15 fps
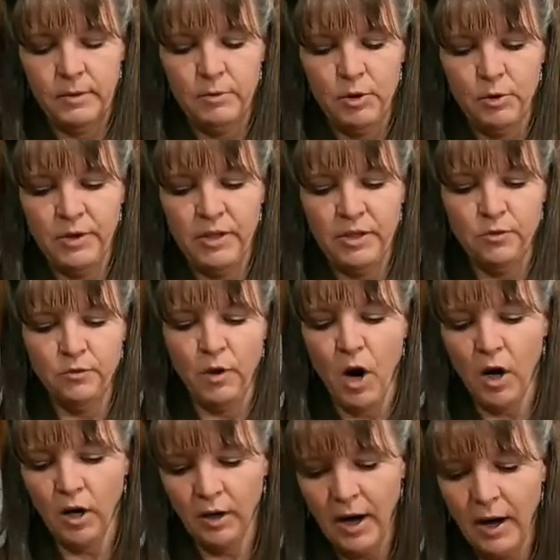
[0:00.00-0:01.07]
I'm doing this
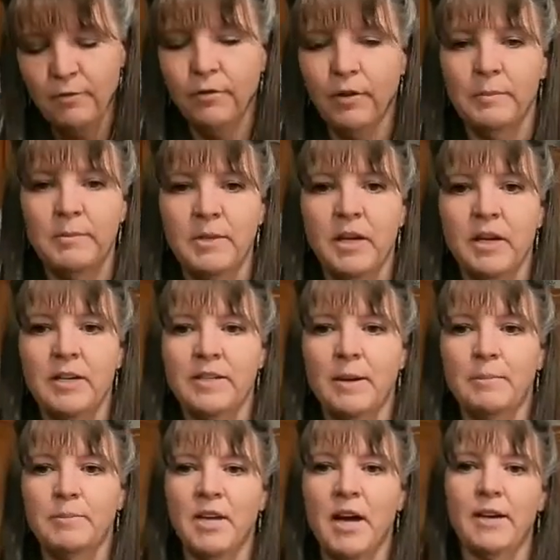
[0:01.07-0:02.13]
wrong. I flipped it. It's
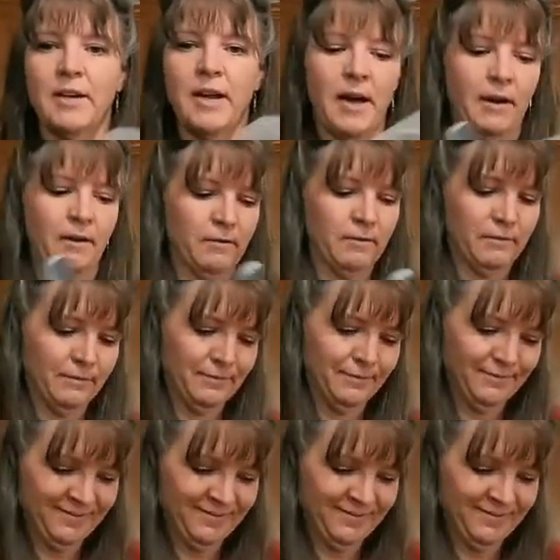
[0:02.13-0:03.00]
upside down.